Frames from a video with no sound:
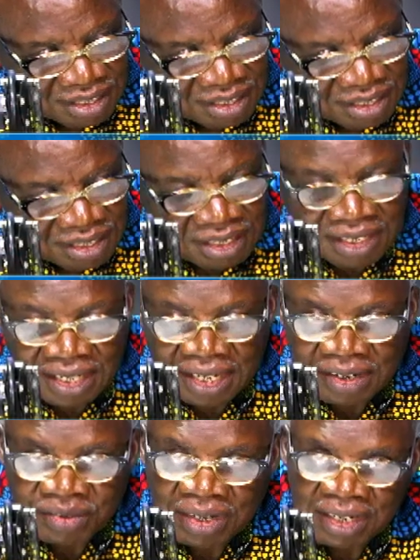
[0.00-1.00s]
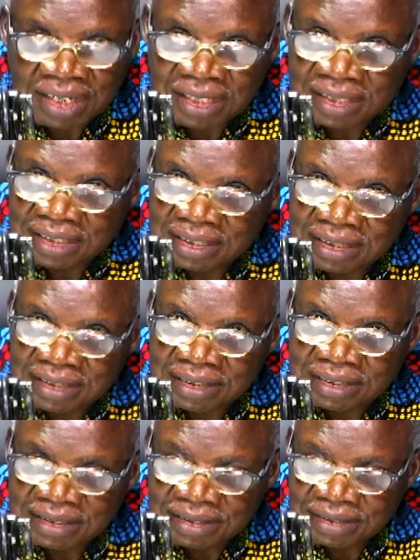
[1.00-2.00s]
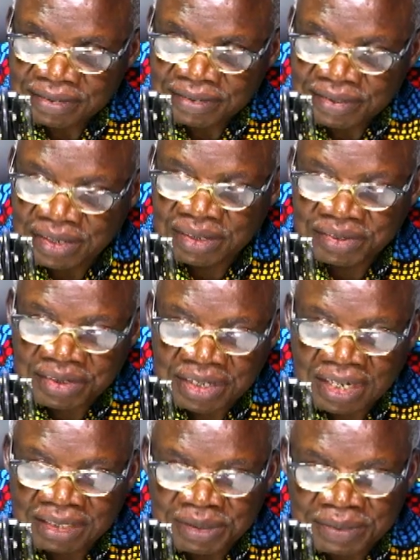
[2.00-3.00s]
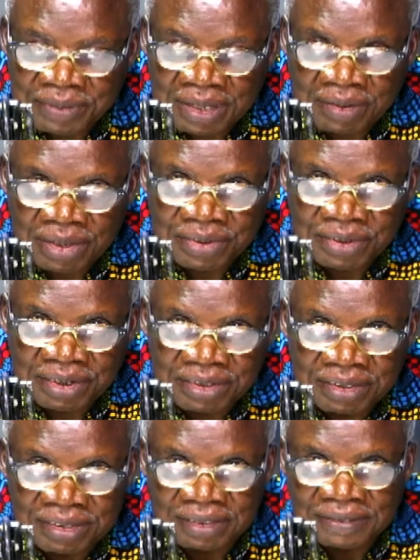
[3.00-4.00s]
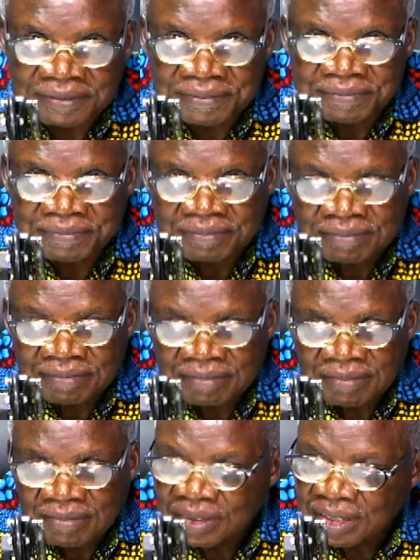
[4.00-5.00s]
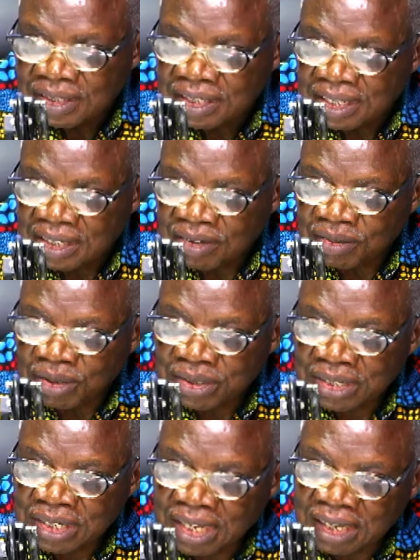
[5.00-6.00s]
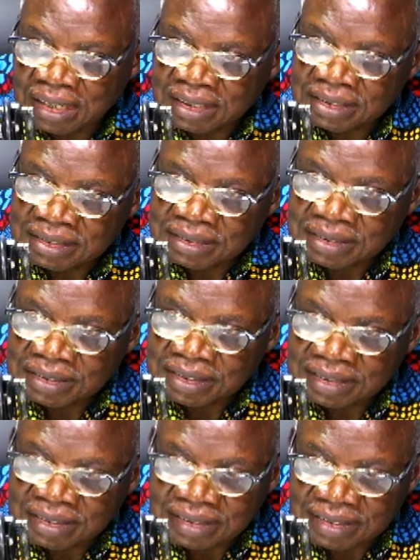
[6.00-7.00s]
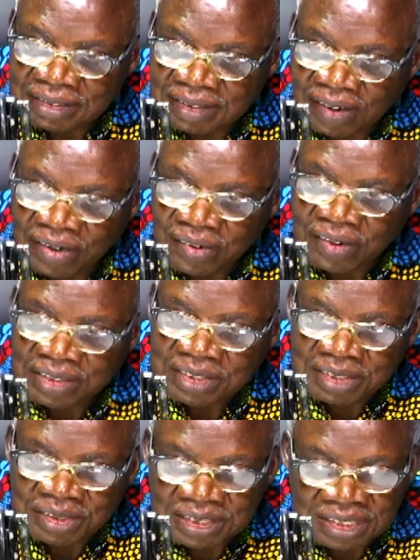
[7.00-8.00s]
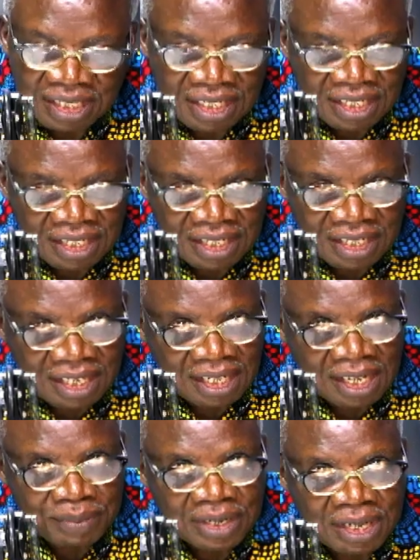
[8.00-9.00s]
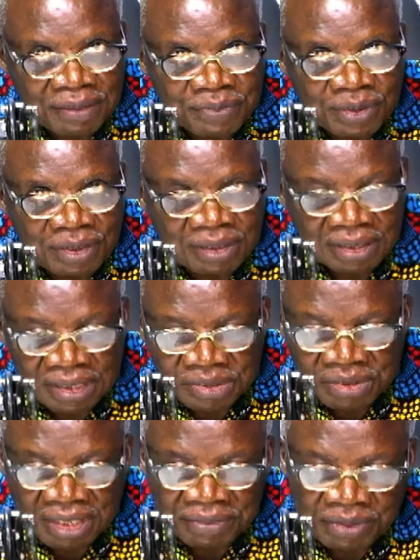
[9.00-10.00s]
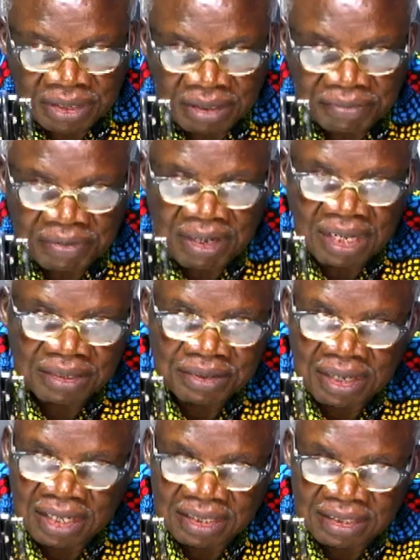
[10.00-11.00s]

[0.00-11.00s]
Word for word: Yenia, call a Jonas, baby, I were drawn. No, one on us, you say, America for a soldier for a flower. No,